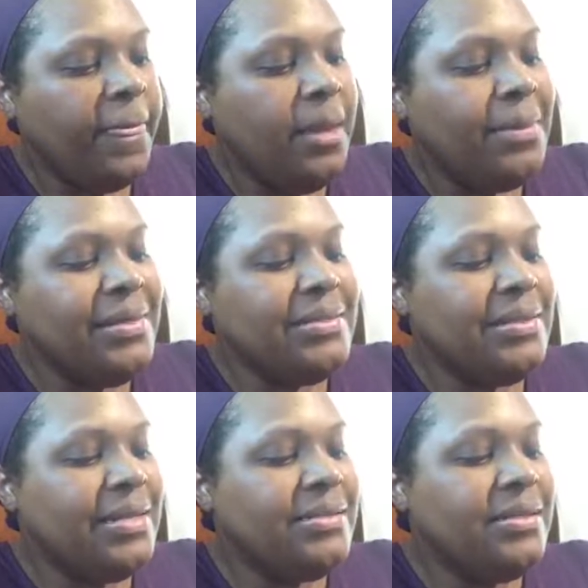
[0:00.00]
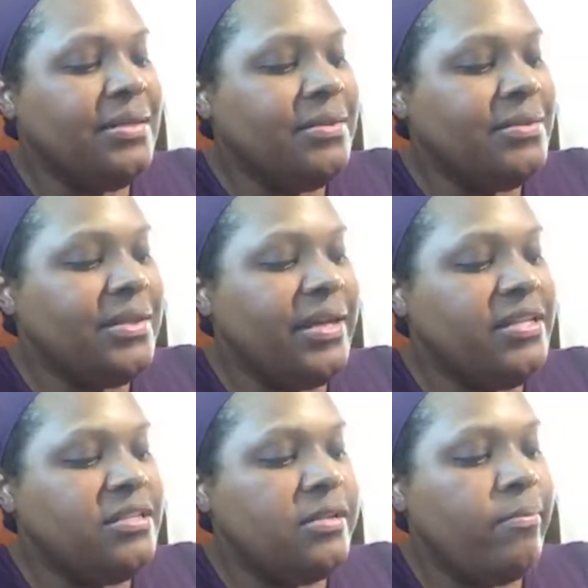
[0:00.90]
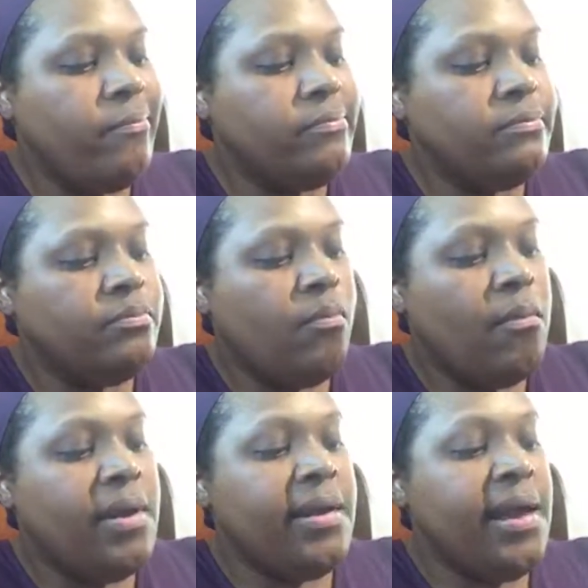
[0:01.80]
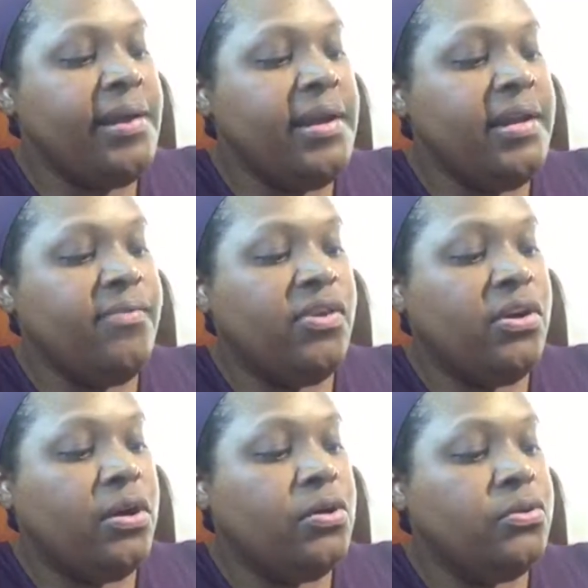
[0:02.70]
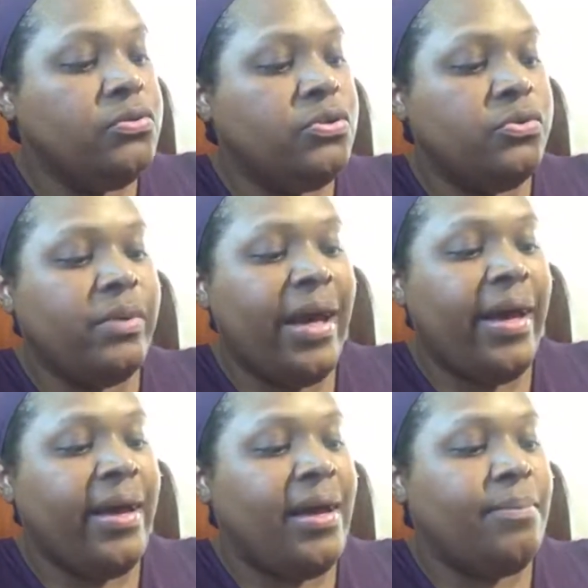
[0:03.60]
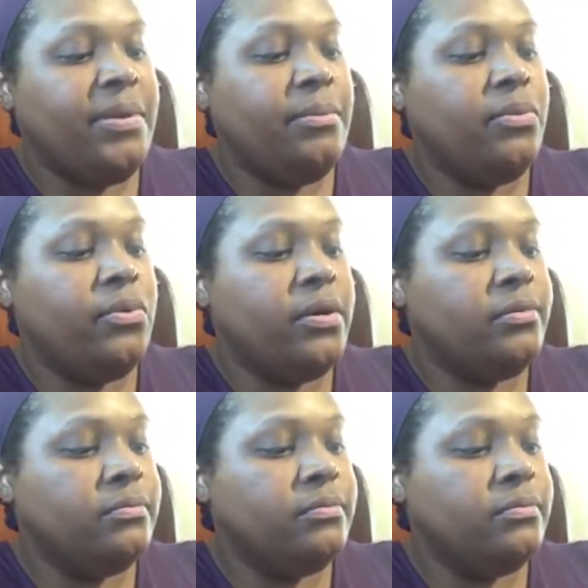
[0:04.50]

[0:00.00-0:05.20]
But it's nice to get a little taste. Like, I can't even go to IHOP anymore